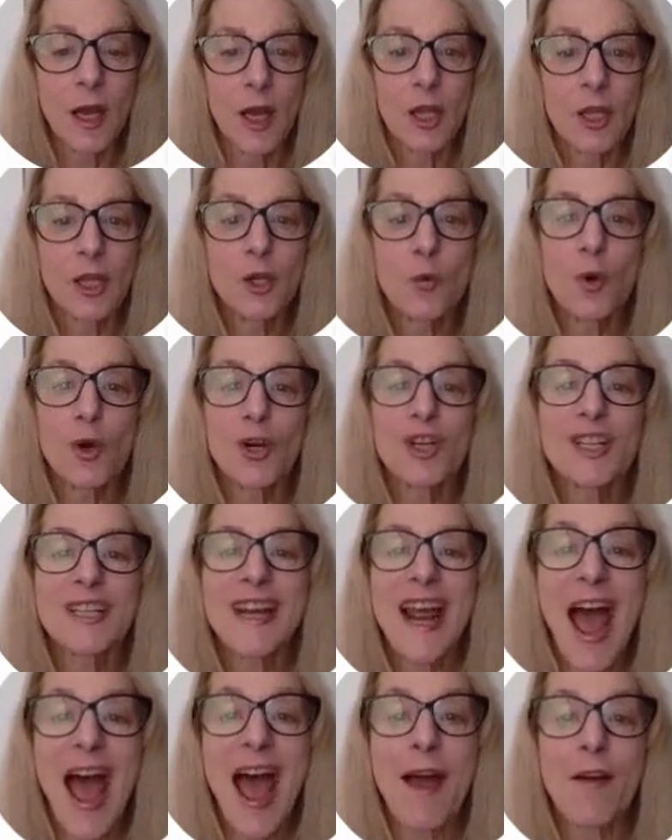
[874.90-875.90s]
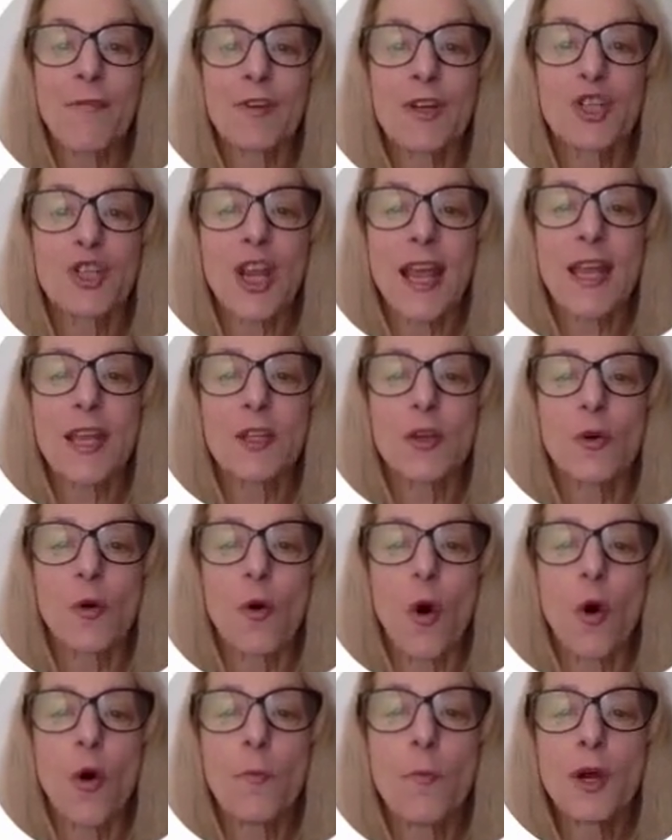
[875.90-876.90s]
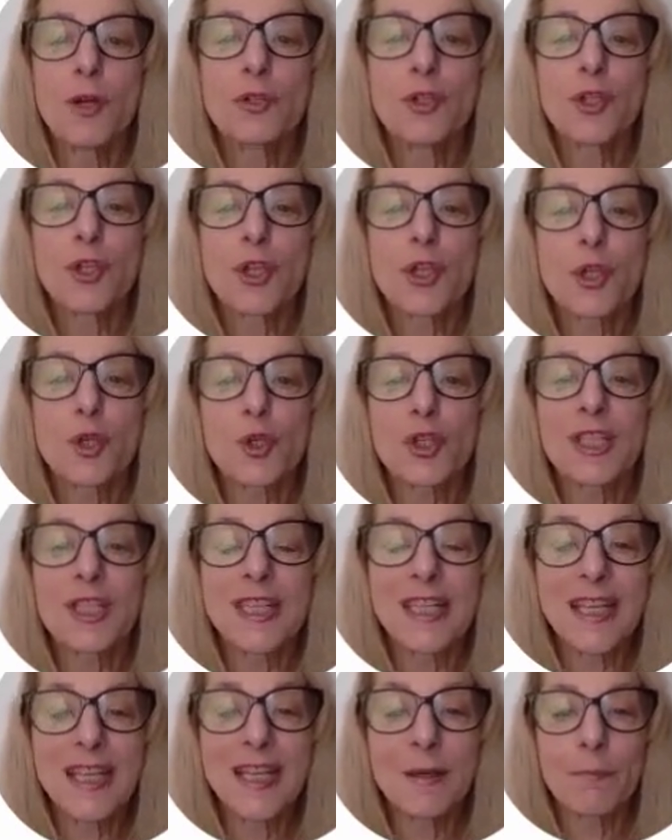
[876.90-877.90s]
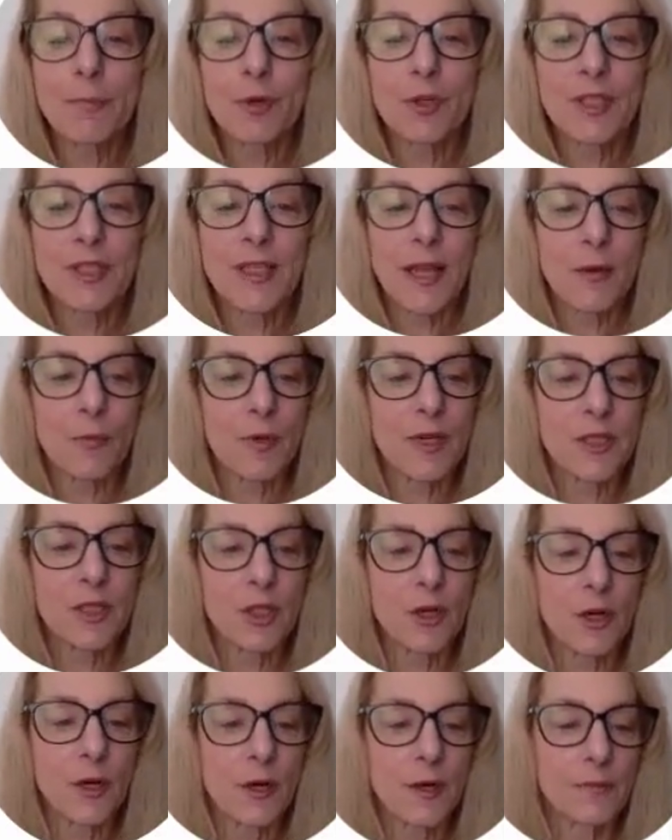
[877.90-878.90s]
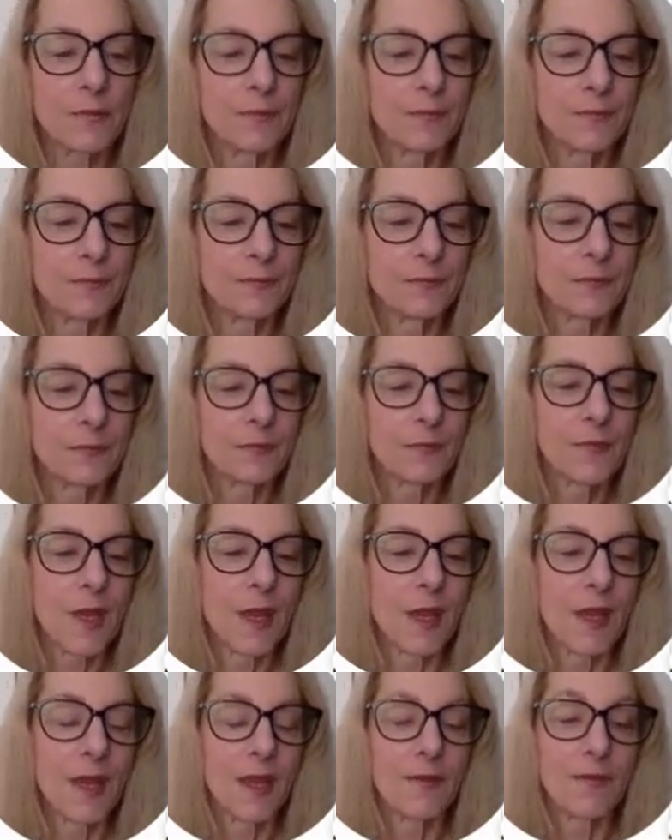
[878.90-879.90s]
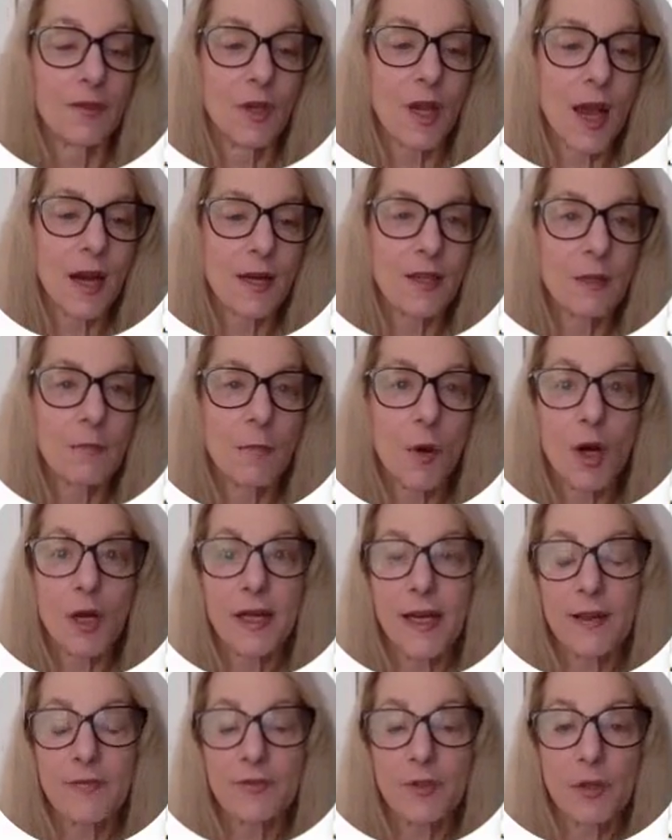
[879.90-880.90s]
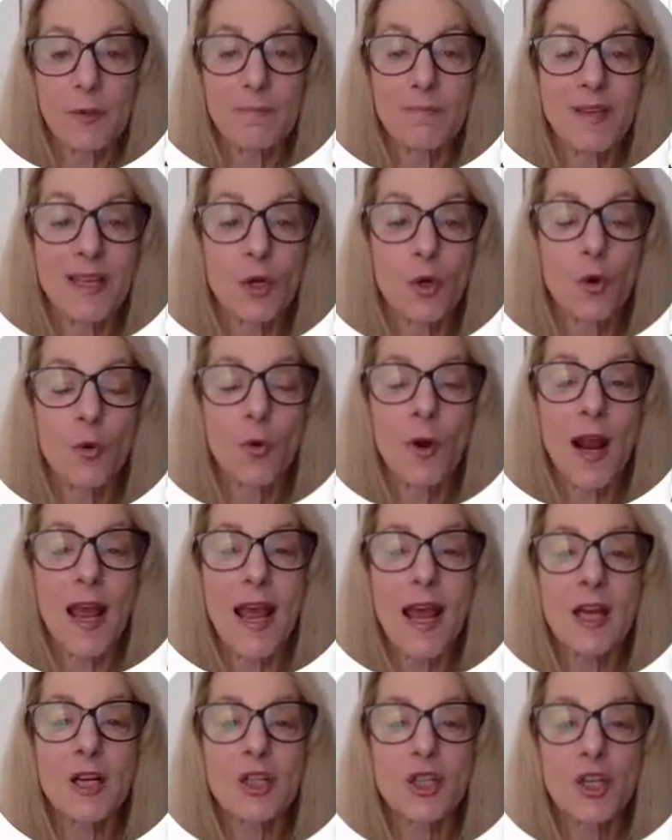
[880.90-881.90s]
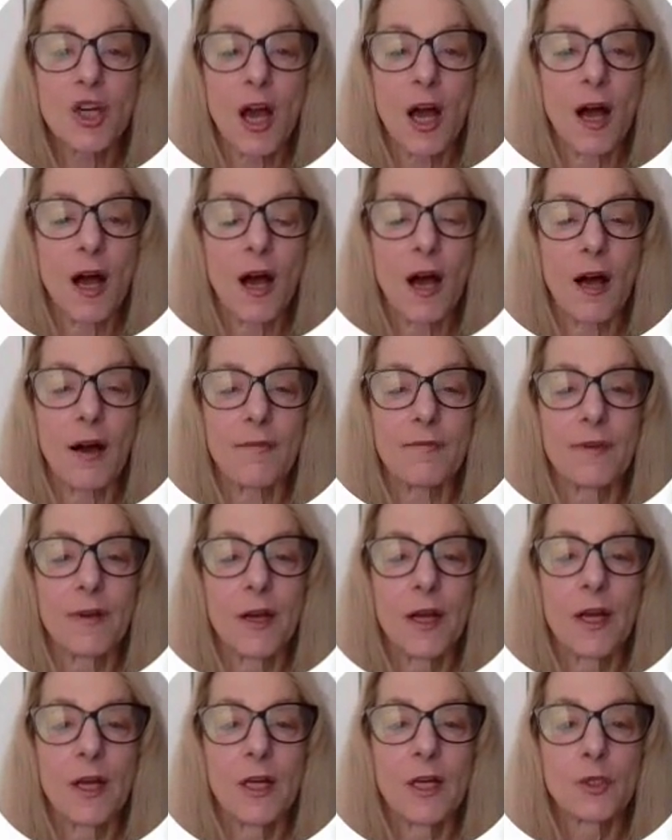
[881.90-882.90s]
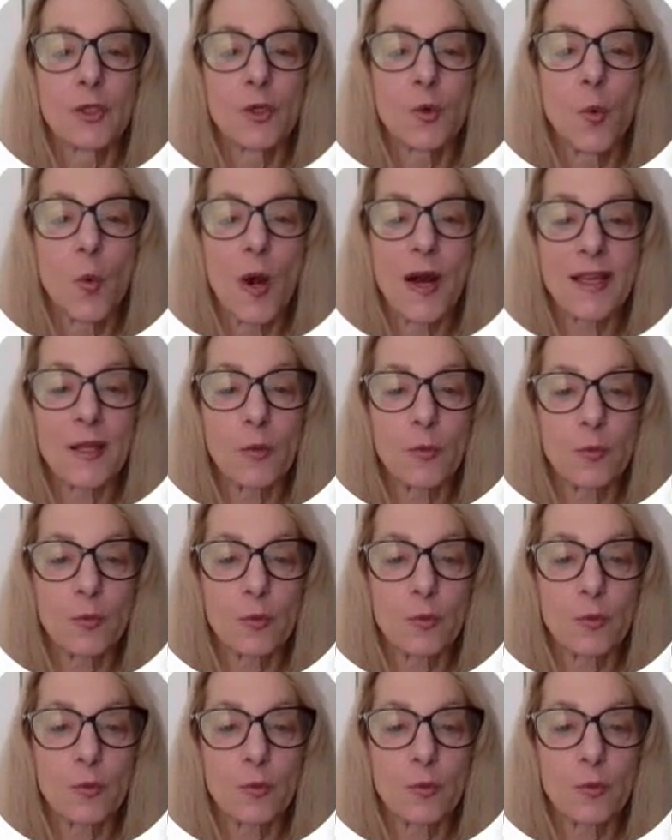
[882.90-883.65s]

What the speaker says: you earned an average annual almost 13% return. If you got in the market after the big crash of 2000,